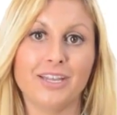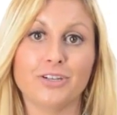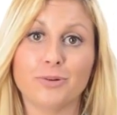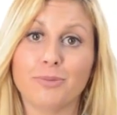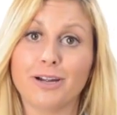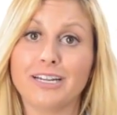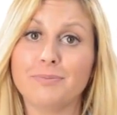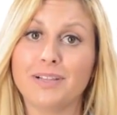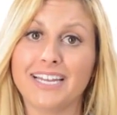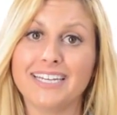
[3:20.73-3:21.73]
Your marketing
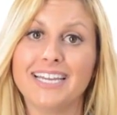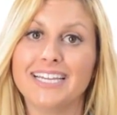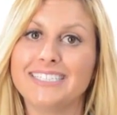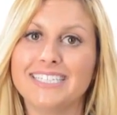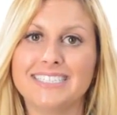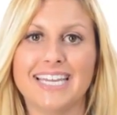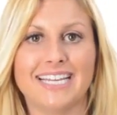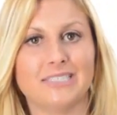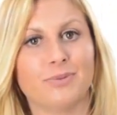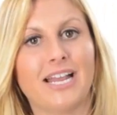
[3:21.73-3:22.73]
plan
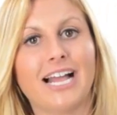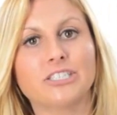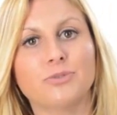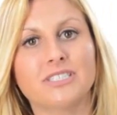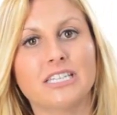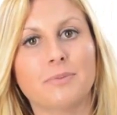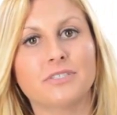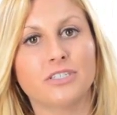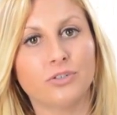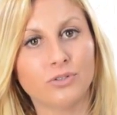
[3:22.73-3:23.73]
dictates what actual steps
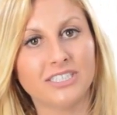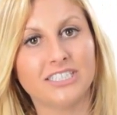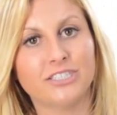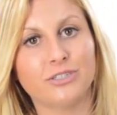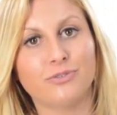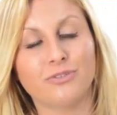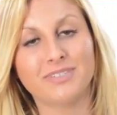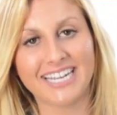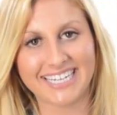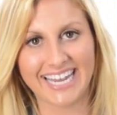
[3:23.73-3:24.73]
you'll need to do from
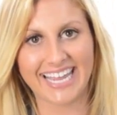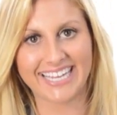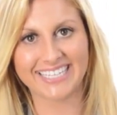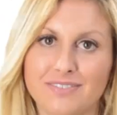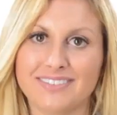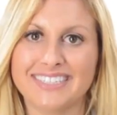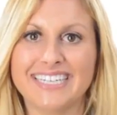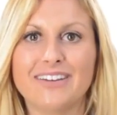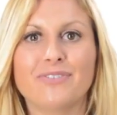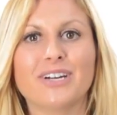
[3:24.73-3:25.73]
day to day.
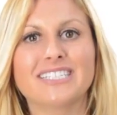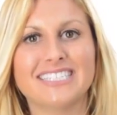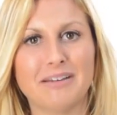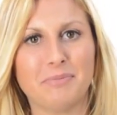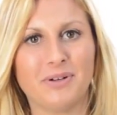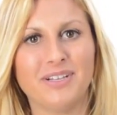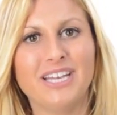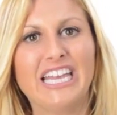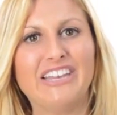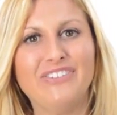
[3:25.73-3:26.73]
For example,
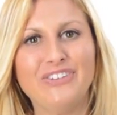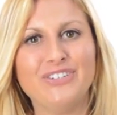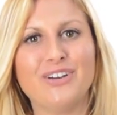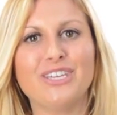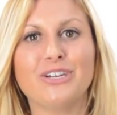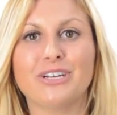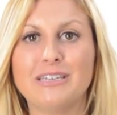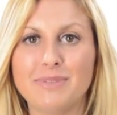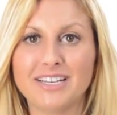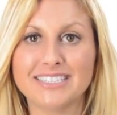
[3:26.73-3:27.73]
if you know that your
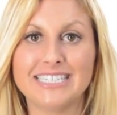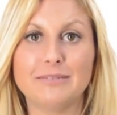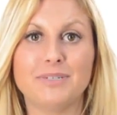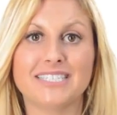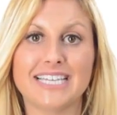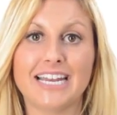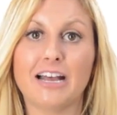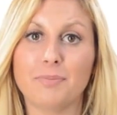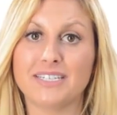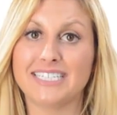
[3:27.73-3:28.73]
emails need to be set
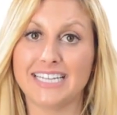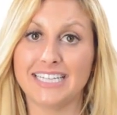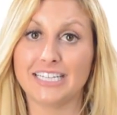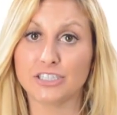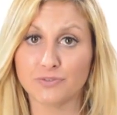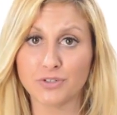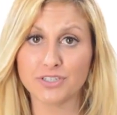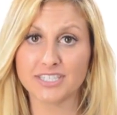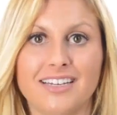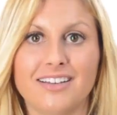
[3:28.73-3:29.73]
up in daily
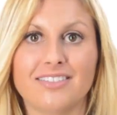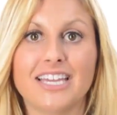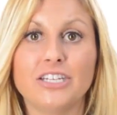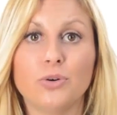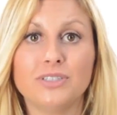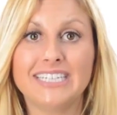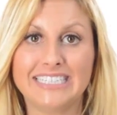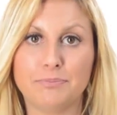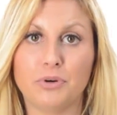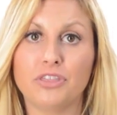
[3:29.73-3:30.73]
intervals, then you'll need
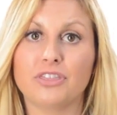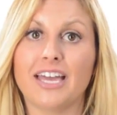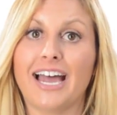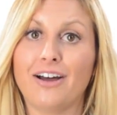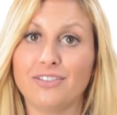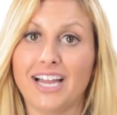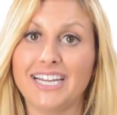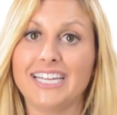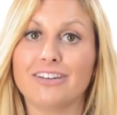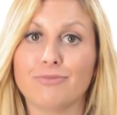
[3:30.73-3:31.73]
to put the
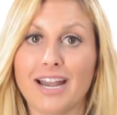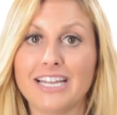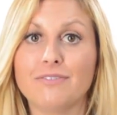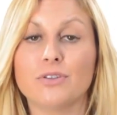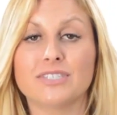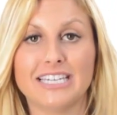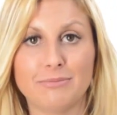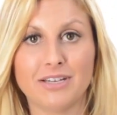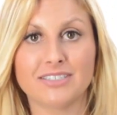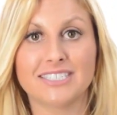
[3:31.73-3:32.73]
outlining and writing of those
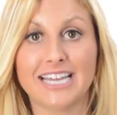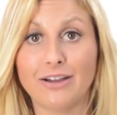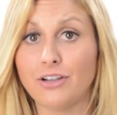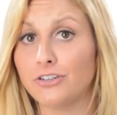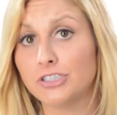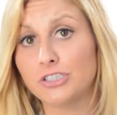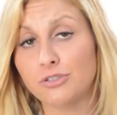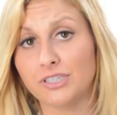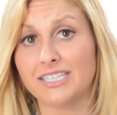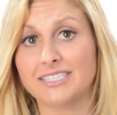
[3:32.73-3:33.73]
emails down on your
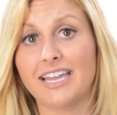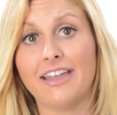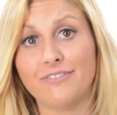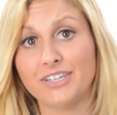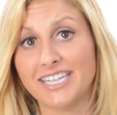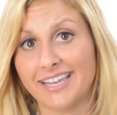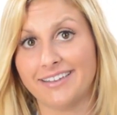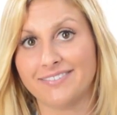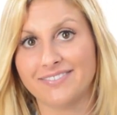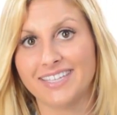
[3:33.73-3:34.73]
to-do list every day.